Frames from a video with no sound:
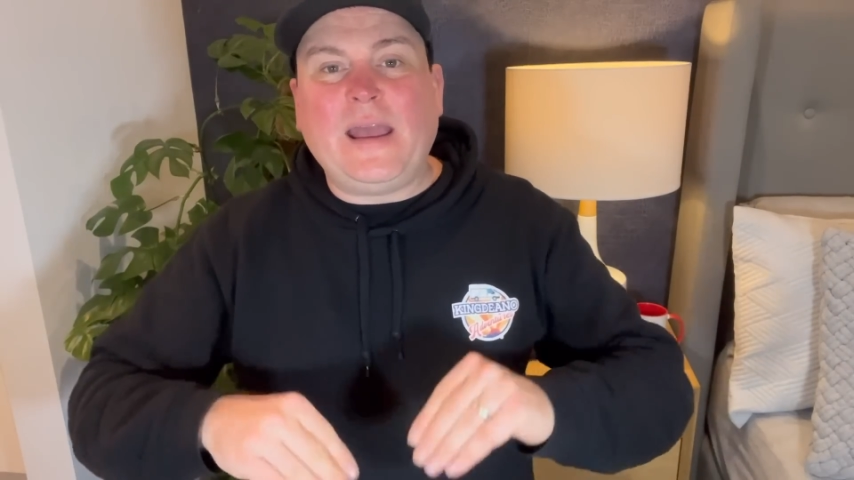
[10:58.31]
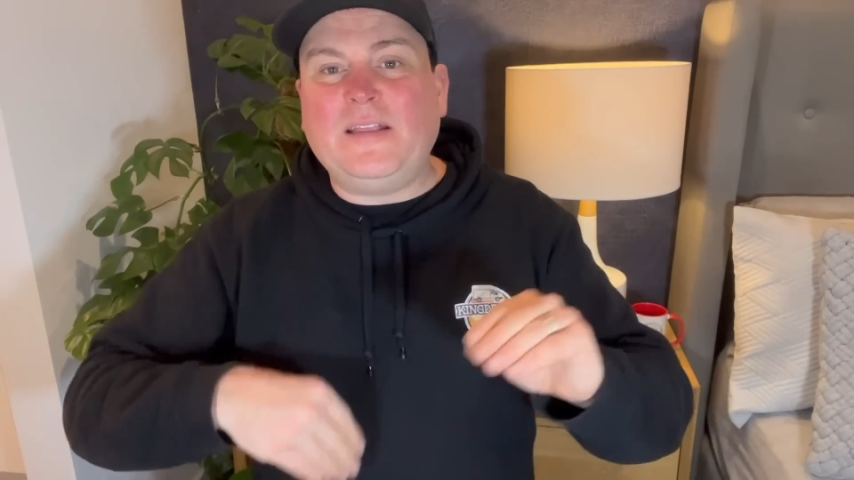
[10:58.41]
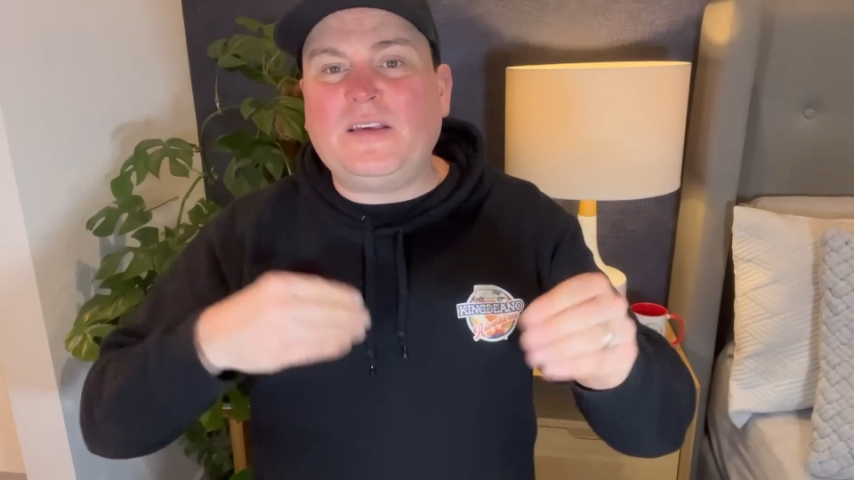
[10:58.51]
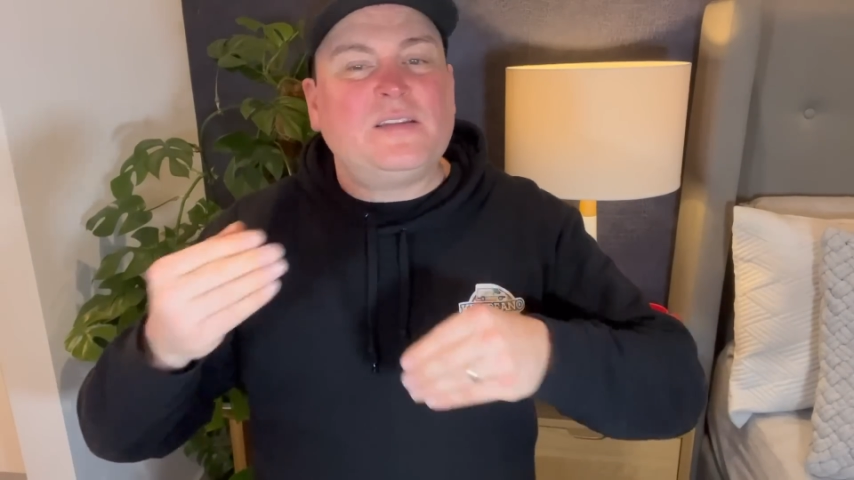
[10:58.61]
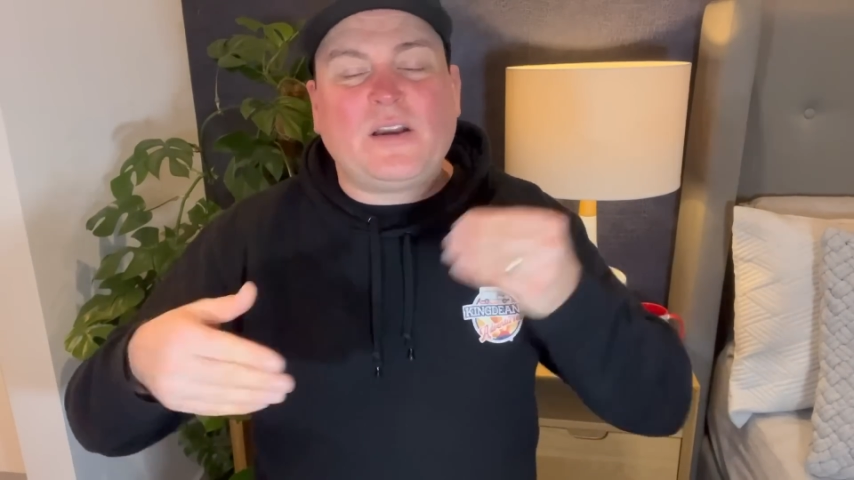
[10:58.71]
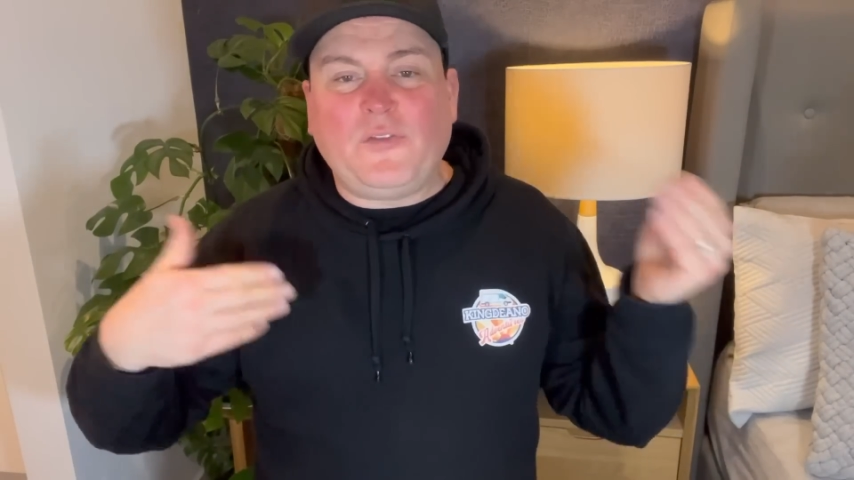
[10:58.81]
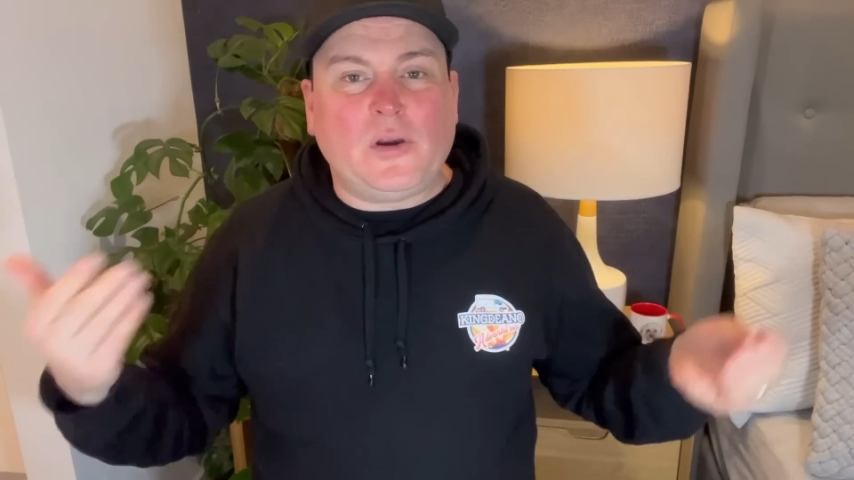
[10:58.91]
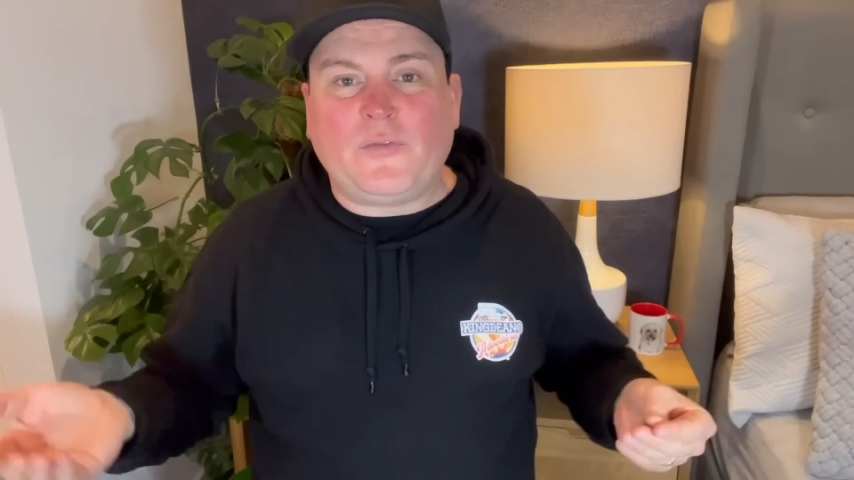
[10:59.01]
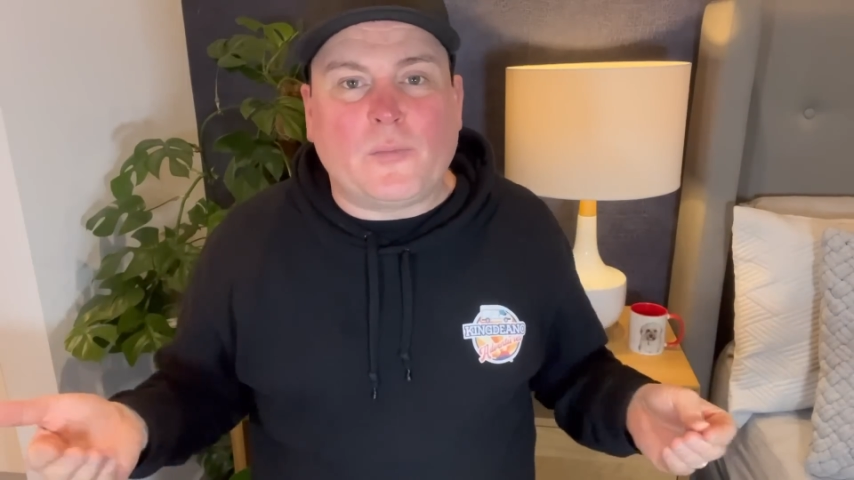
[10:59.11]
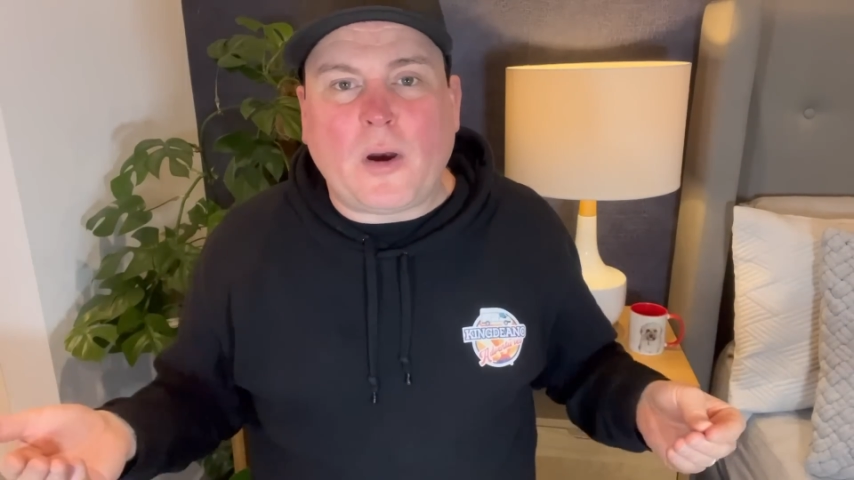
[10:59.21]
it's just stuff you
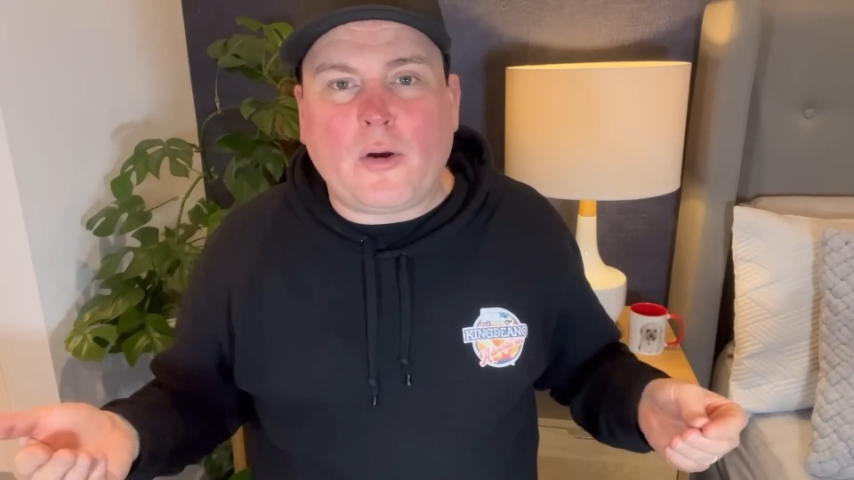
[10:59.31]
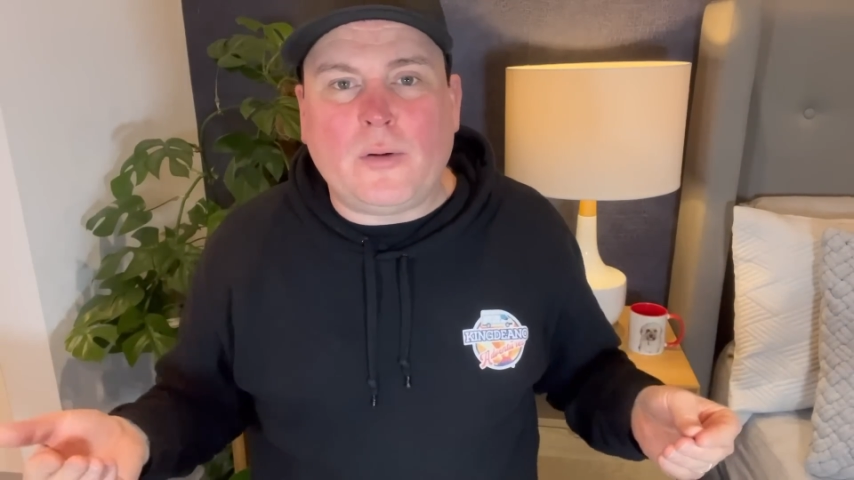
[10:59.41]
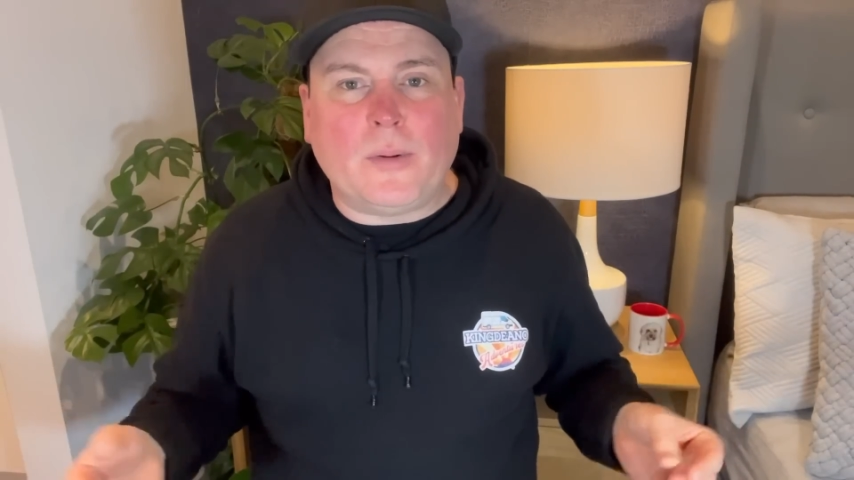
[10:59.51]
got from home,